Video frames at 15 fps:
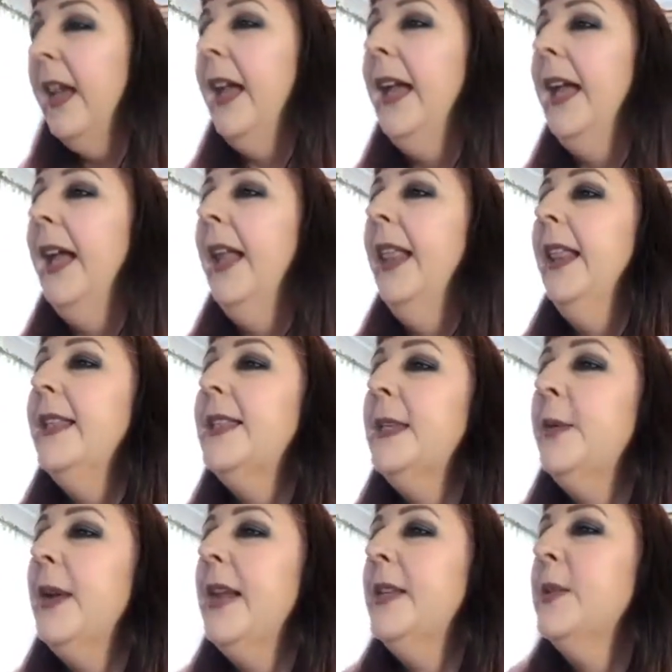Let's
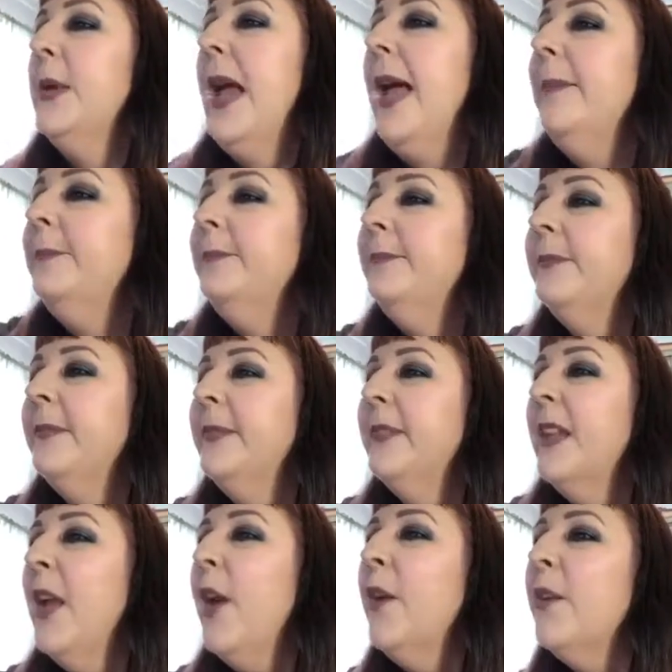see what else we got.
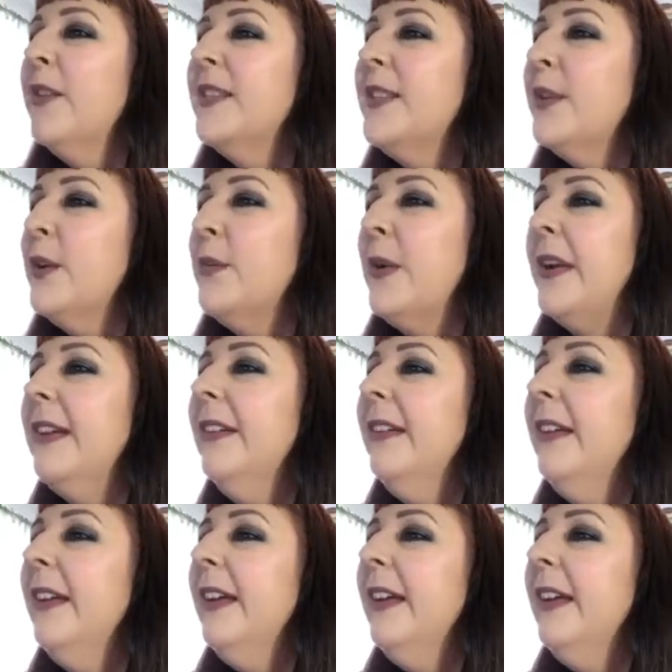Oh, this is a good one.